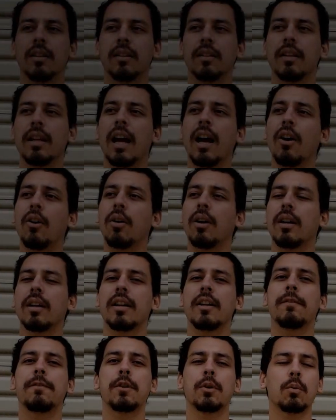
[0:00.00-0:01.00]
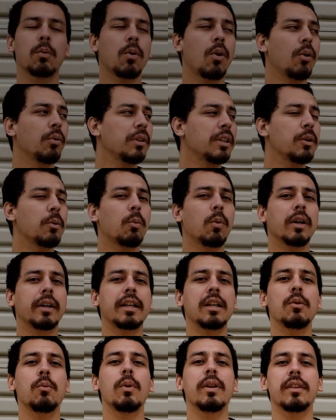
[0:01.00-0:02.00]
Now, if you're only
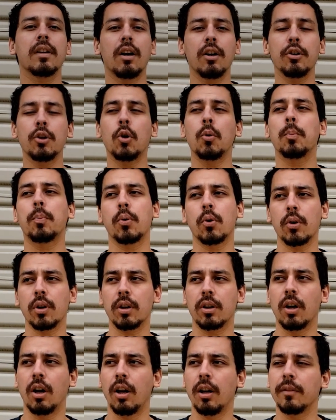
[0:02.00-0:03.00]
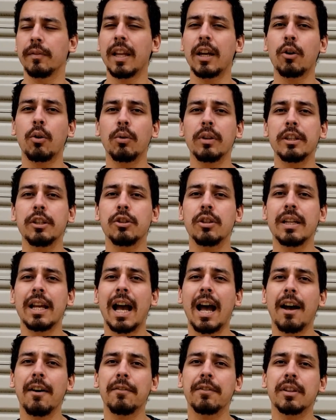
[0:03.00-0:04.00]
working with unknown protocol, not only do you
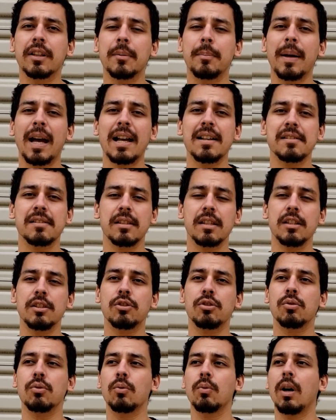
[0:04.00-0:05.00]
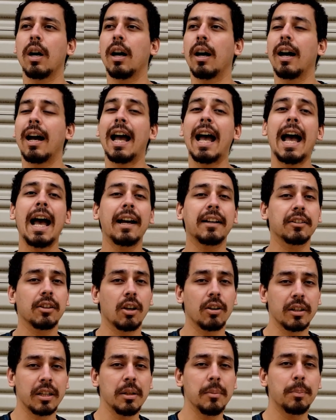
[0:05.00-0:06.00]
have the capacity to act
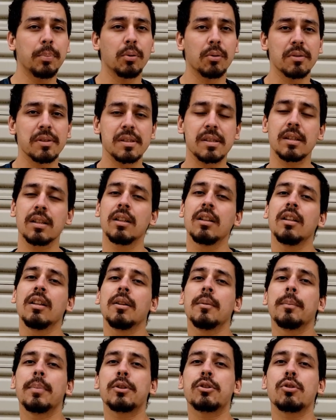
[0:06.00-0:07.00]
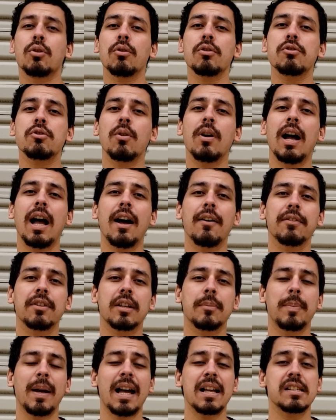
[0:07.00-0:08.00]
on impulse, but you also have the
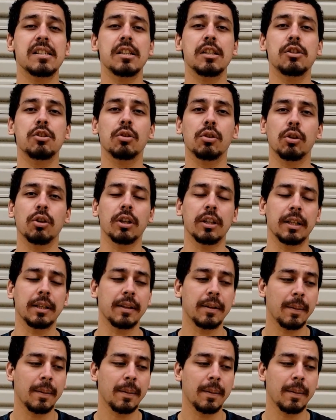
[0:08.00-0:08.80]
capacity to learn.